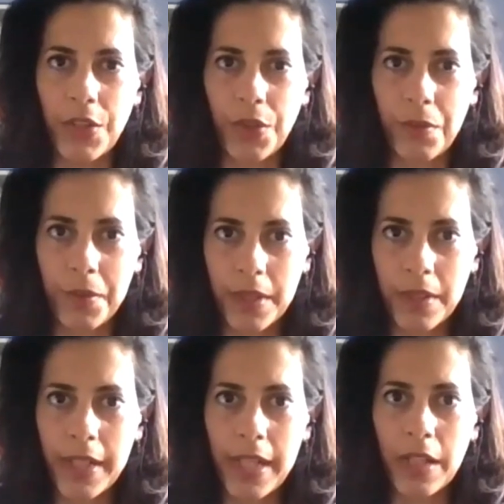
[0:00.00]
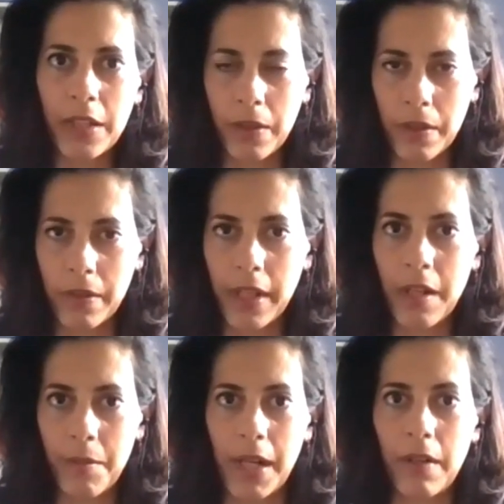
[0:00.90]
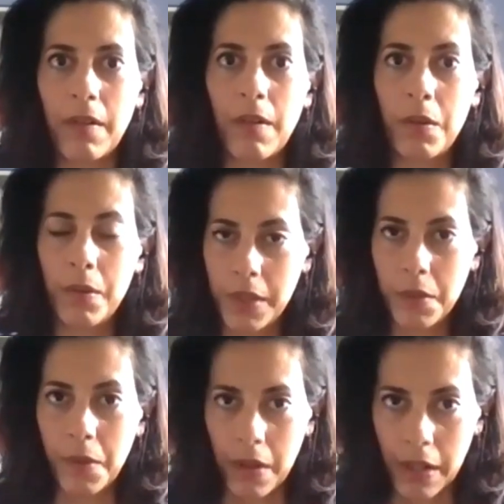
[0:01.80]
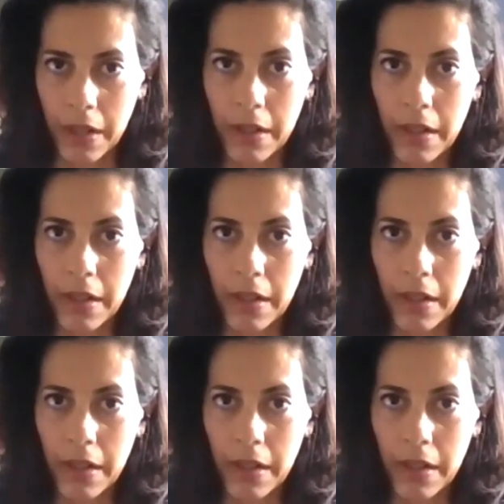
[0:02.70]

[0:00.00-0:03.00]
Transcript: really learning about who you are,